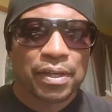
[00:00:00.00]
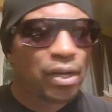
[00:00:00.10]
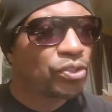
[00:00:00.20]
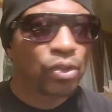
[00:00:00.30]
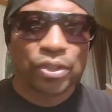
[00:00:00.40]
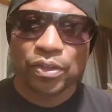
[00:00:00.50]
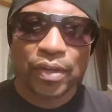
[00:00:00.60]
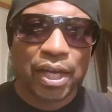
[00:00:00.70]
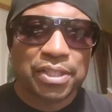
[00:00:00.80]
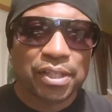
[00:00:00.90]
I'll talk to you
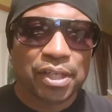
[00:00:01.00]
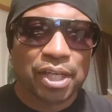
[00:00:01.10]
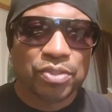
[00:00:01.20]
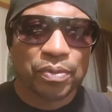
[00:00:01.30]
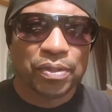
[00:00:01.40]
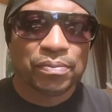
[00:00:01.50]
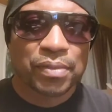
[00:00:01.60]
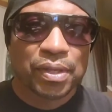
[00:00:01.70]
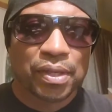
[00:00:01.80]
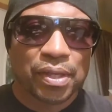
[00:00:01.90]
guys in the next one.
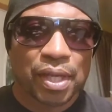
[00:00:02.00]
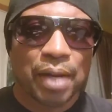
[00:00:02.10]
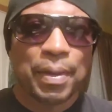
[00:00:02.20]
And